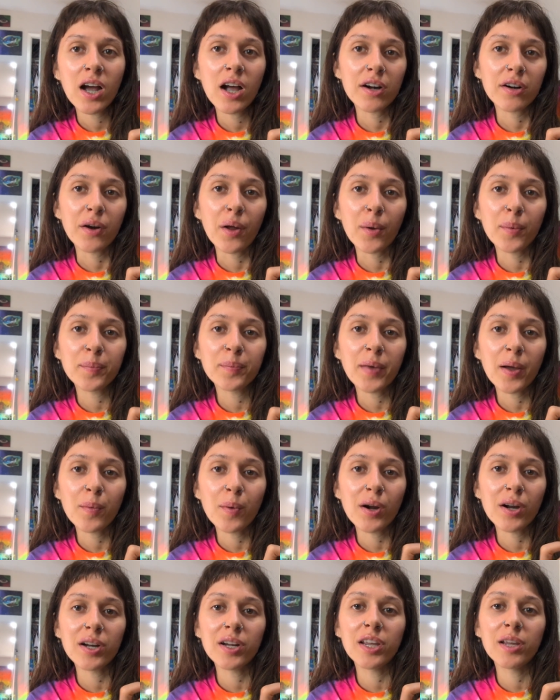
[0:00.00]
I don't know. I
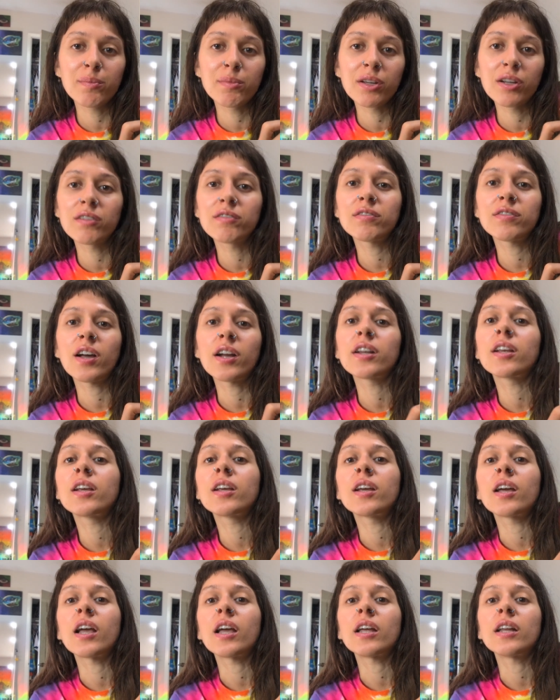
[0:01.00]
wanted to keep the
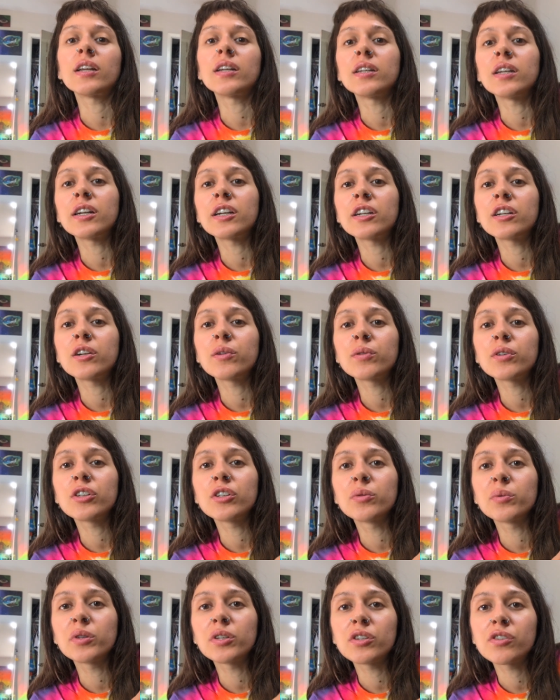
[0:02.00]
confetti, and I didn't know what to
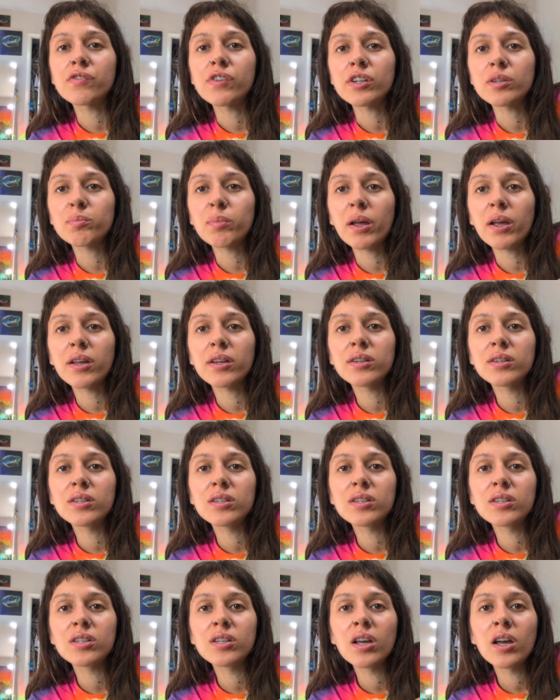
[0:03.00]
do with these
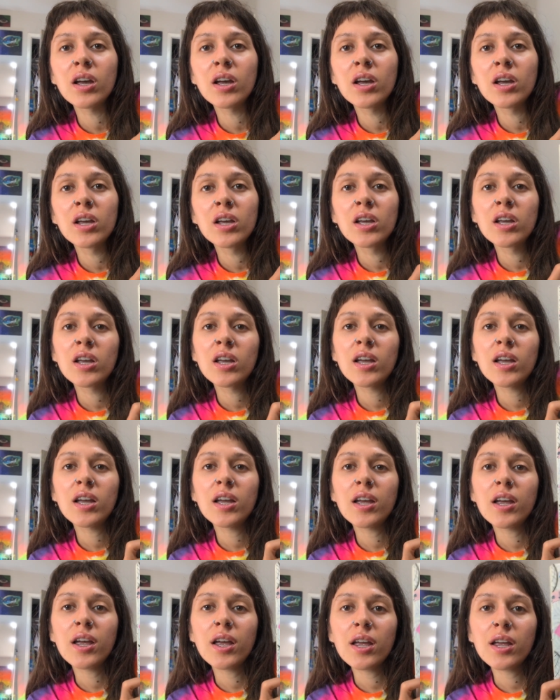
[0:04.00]
wristbands.
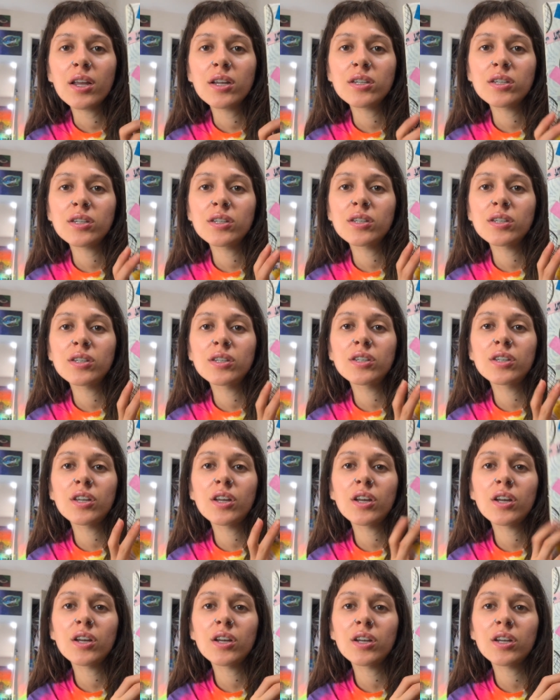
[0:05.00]
And
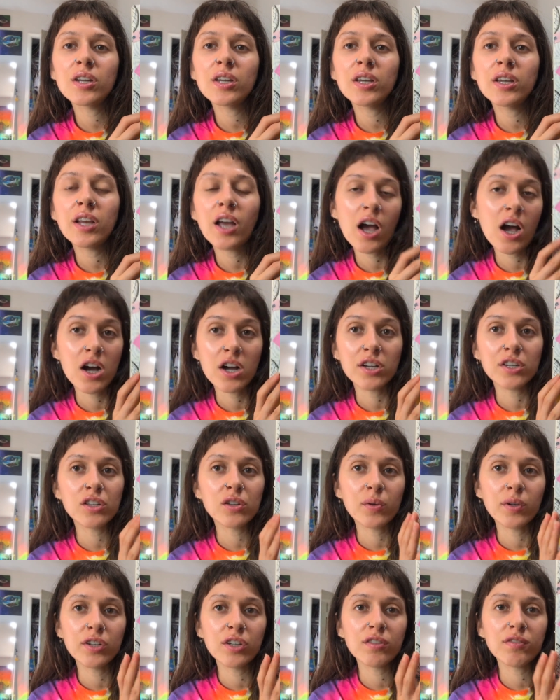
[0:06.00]
yeah,
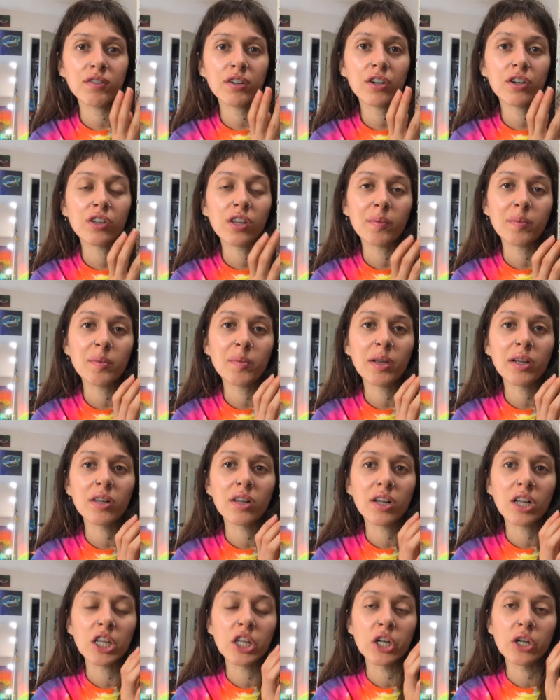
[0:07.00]
so I just figured let me make
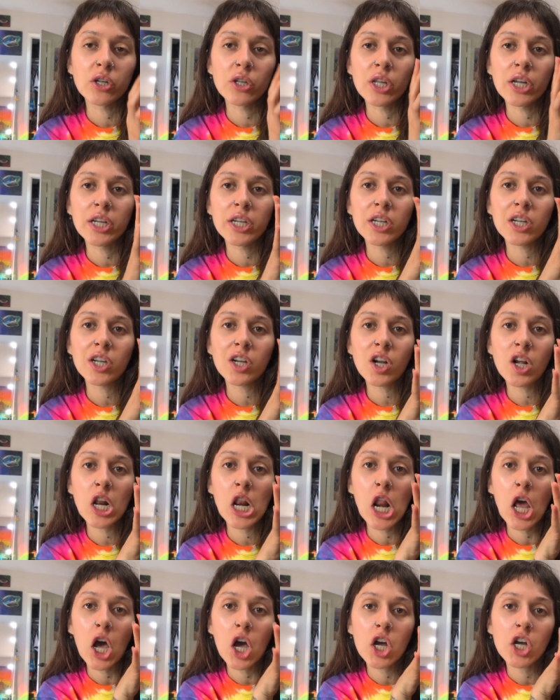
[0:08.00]
like a little like
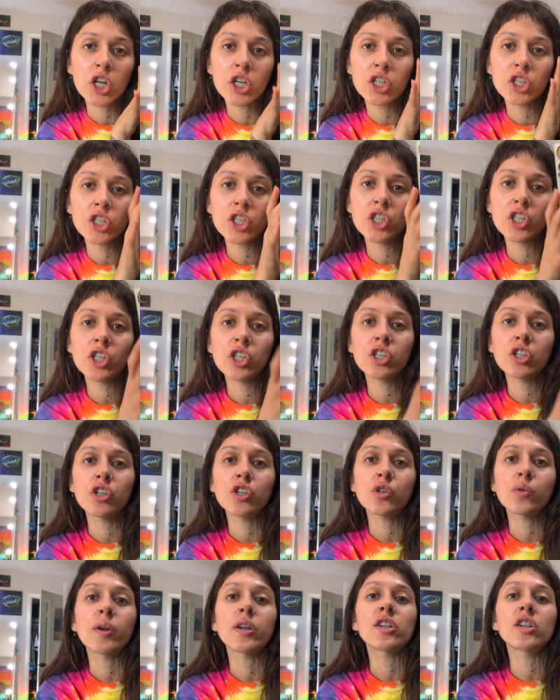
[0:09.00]
collage
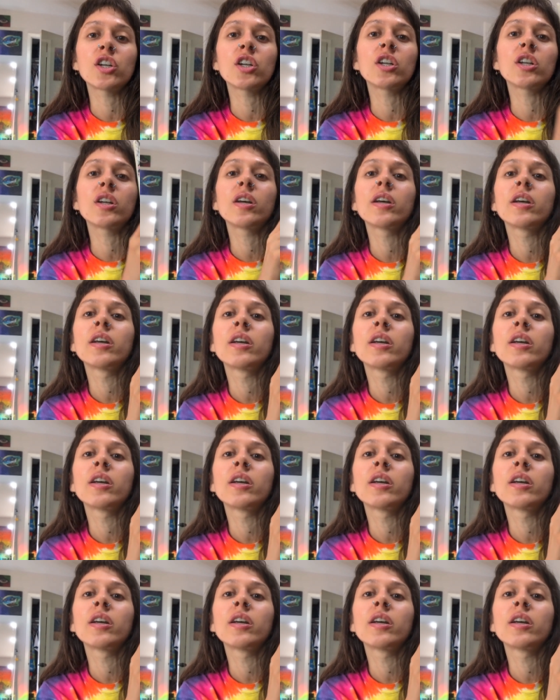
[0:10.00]
situation.